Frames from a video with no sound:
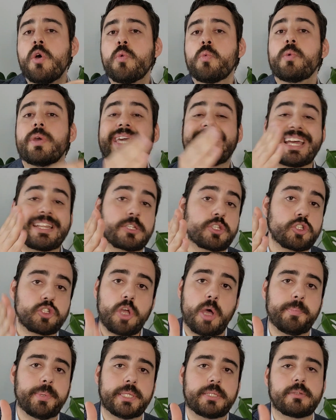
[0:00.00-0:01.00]
we can
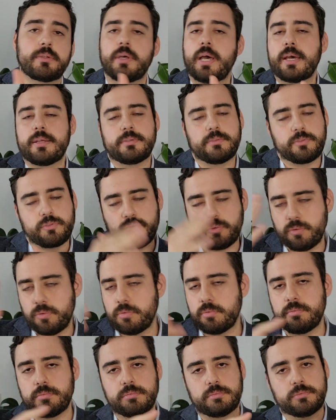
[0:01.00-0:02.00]
stop it
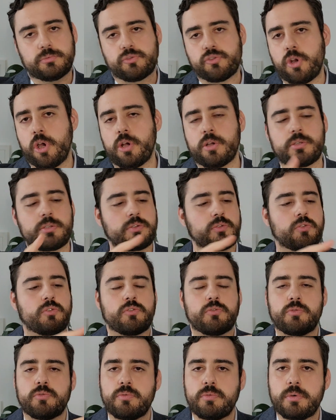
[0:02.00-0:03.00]
through drugs,
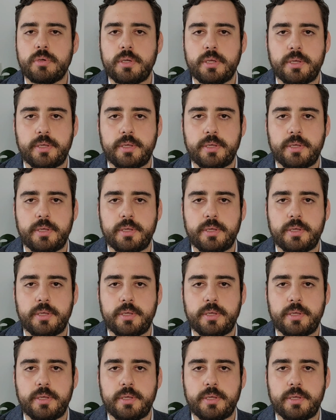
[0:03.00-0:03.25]
through